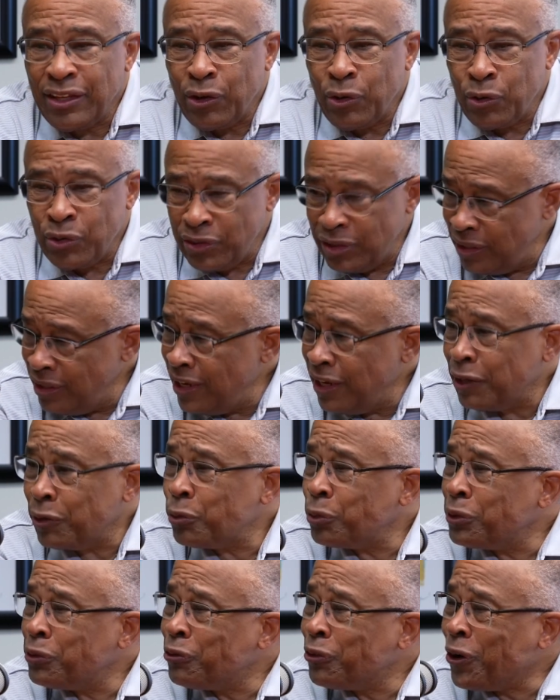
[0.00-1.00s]
or the neck
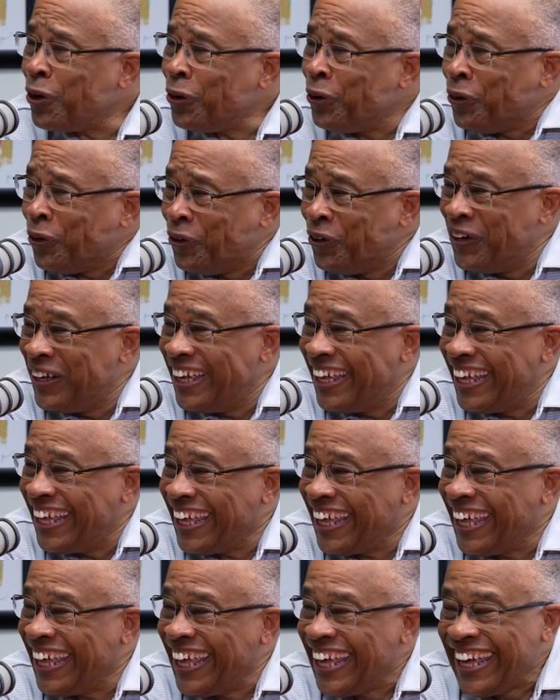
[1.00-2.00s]
would roll,
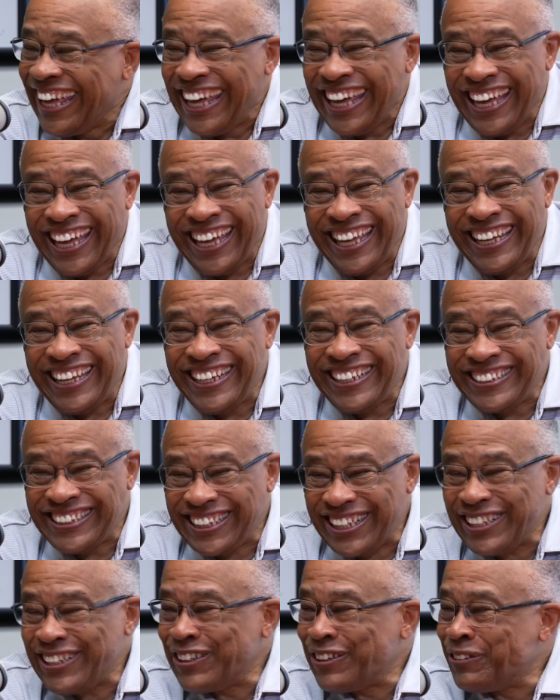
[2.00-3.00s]
and the
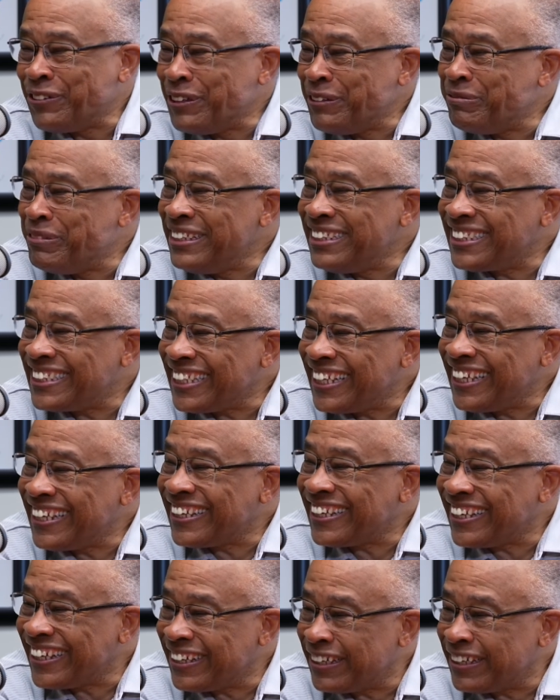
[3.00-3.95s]
signal would be sent,